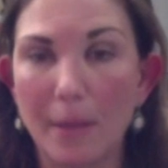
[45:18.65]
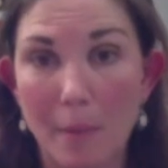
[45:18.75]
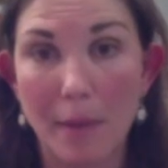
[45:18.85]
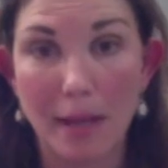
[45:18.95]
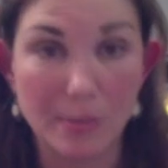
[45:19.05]

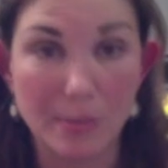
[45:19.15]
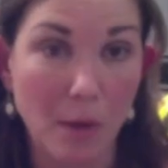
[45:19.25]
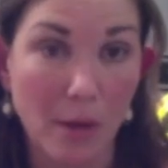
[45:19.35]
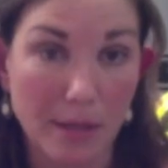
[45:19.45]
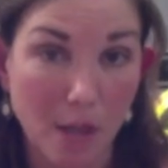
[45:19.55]
biggest was
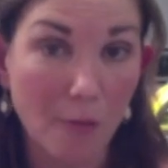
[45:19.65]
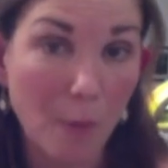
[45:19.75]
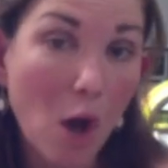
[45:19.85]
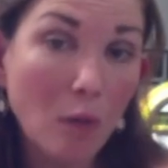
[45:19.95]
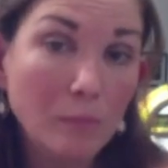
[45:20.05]
probably
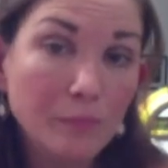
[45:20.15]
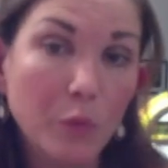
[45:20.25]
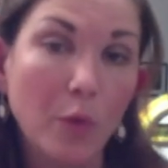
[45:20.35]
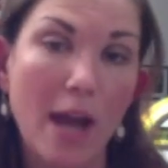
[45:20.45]
softball, right?